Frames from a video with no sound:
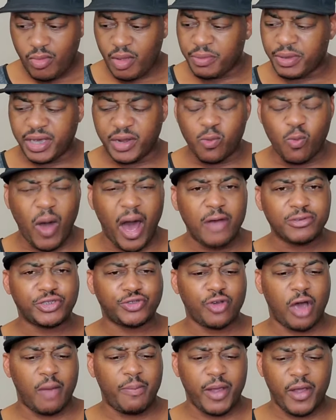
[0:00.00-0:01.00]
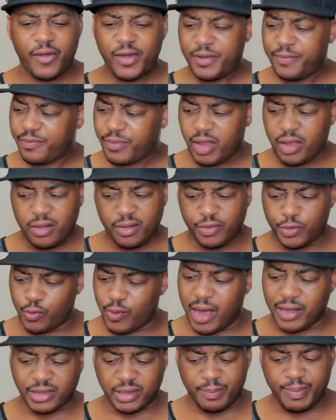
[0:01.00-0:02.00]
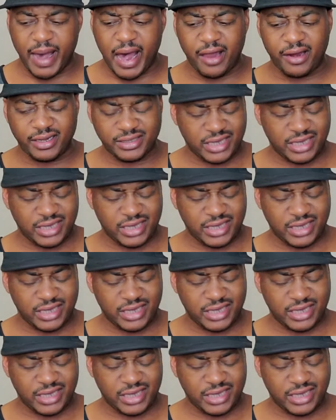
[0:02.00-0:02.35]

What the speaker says: Again, wild strawberry throughout the palate.